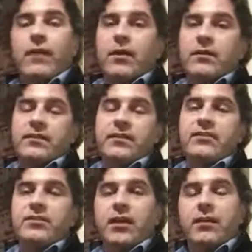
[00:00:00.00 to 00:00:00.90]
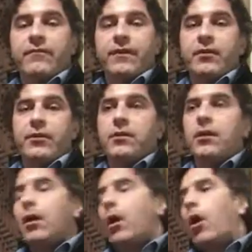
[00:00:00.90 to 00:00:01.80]
of heart disease or heart failure.
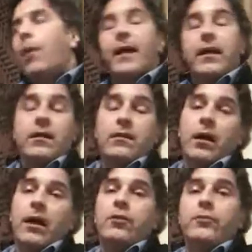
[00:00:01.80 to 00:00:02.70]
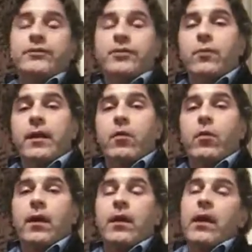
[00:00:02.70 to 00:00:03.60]
All my arteries are running
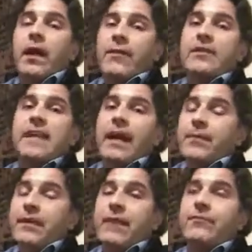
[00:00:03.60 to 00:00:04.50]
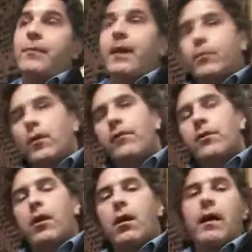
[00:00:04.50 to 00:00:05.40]
well. And this happened after my
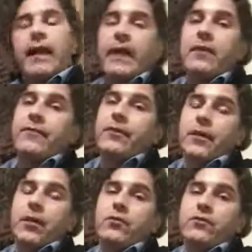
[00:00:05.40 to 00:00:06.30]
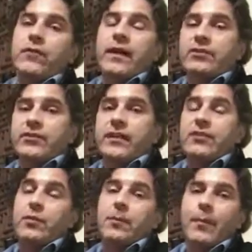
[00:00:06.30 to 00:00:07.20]
brother-in-law and a very close friend just had
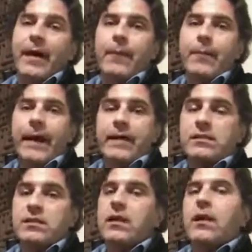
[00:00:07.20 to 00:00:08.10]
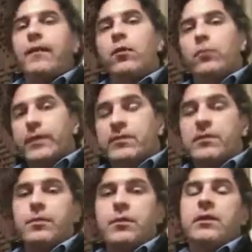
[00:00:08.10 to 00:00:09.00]
triple bypasses. They were
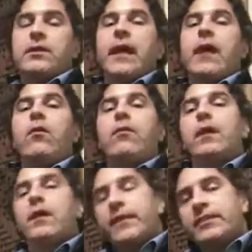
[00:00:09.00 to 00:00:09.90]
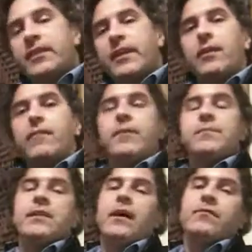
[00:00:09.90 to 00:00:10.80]
reasonable, good health. They took care of
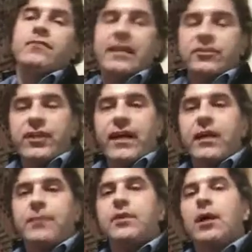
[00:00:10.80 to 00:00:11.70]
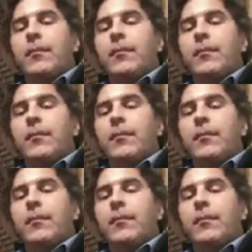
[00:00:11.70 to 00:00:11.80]
themselves, got checkups,